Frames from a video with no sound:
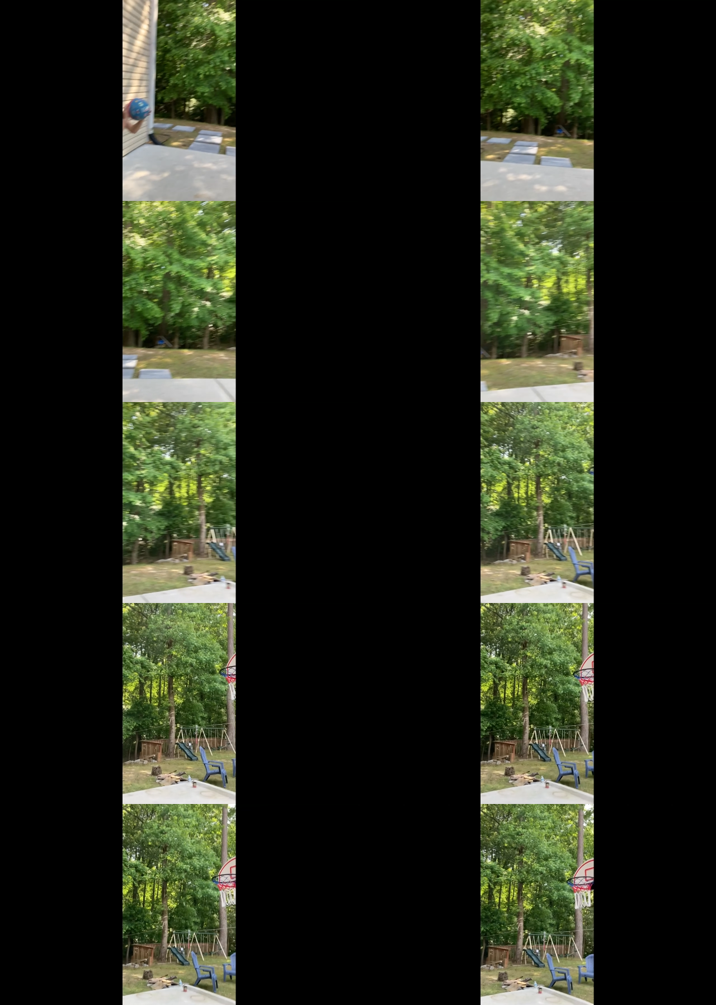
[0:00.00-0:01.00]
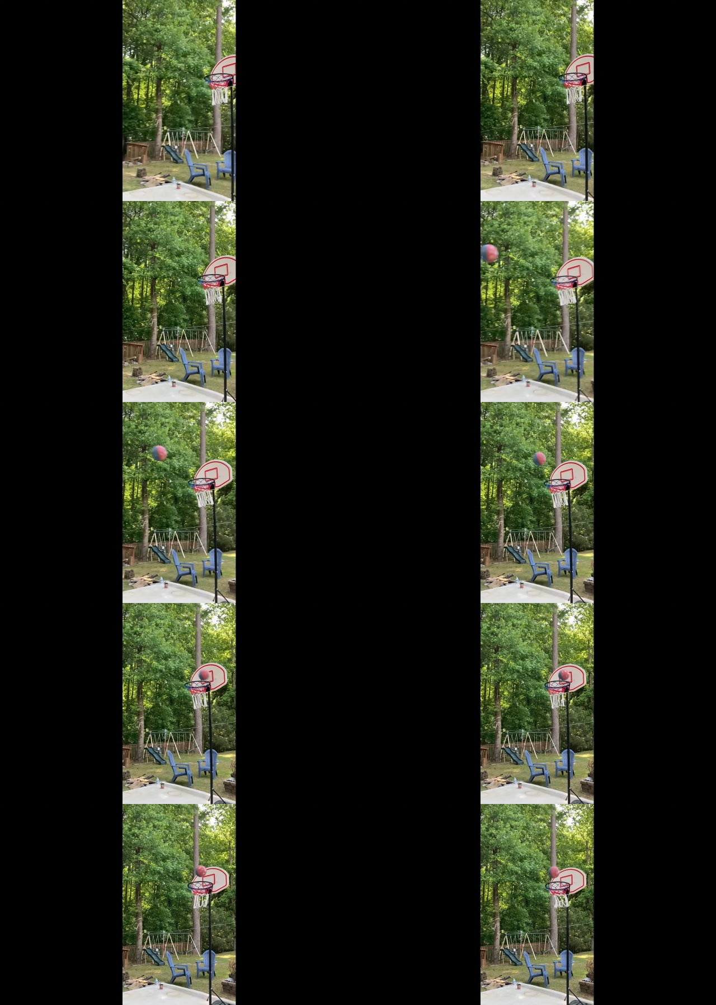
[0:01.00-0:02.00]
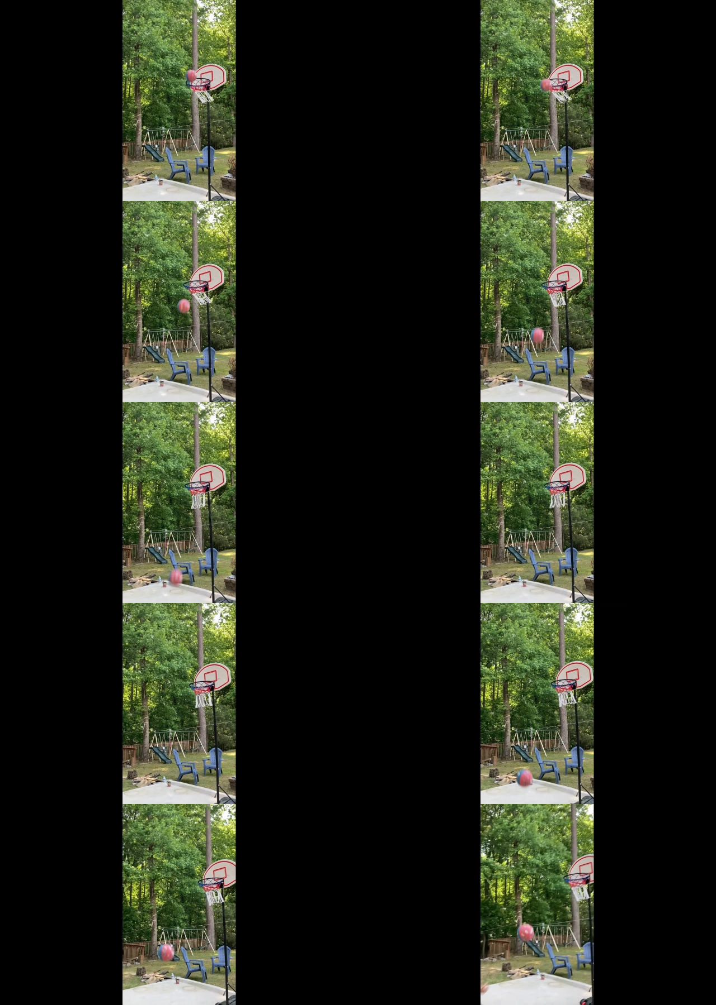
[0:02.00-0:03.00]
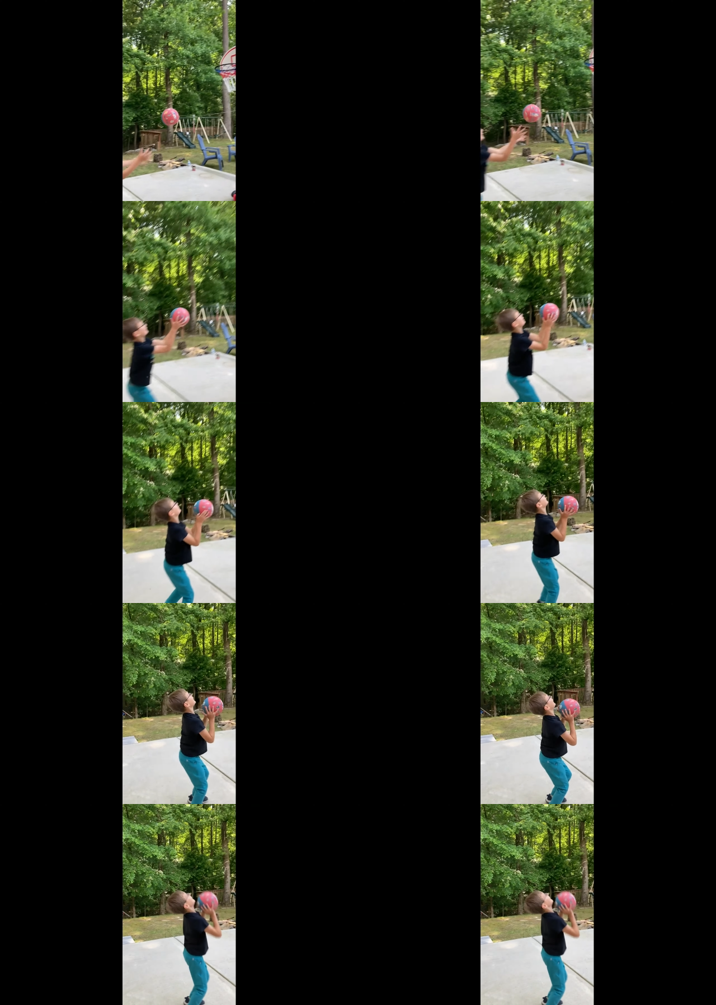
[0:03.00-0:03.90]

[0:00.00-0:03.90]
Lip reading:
(no speaker visible)